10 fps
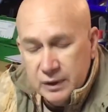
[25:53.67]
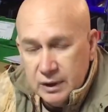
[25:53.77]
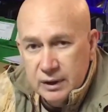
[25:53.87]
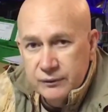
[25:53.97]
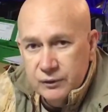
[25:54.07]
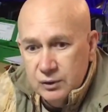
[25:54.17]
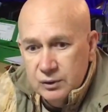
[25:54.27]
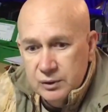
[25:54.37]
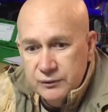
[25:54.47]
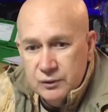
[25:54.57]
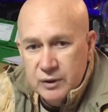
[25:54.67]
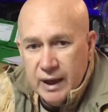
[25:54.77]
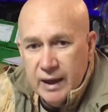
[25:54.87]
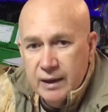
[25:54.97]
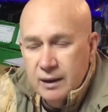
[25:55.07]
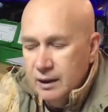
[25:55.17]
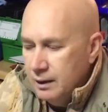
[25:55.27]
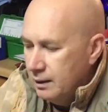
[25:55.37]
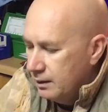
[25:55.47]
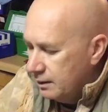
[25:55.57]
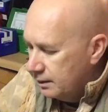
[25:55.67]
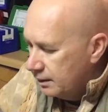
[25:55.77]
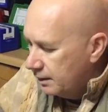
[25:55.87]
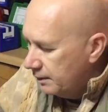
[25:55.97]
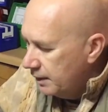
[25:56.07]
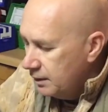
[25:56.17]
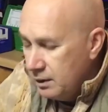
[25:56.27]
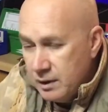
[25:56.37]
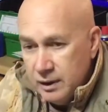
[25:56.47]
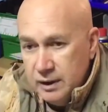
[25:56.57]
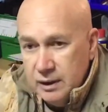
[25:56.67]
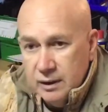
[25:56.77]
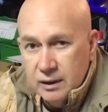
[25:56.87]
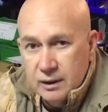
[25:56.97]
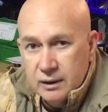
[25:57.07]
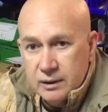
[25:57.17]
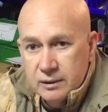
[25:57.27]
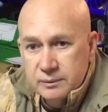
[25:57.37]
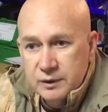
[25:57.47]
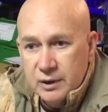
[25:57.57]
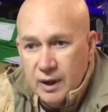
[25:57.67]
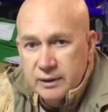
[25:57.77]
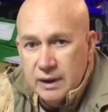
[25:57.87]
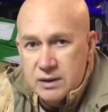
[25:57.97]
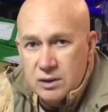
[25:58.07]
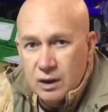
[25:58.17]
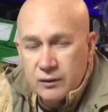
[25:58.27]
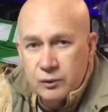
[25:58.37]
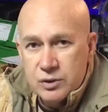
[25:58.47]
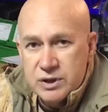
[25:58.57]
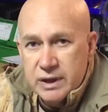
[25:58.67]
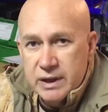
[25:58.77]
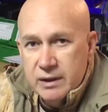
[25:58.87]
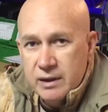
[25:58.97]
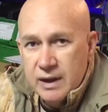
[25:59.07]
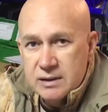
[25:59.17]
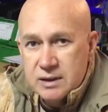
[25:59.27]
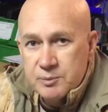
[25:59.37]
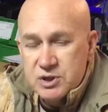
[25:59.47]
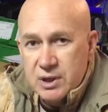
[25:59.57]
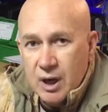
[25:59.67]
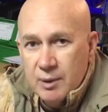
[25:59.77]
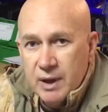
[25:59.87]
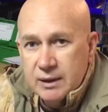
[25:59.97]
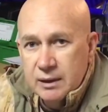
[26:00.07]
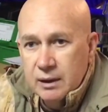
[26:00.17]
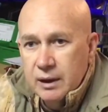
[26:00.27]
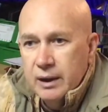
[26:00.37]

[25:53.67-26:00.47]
if you can, in the right hand side of your screen there's a subscribe button,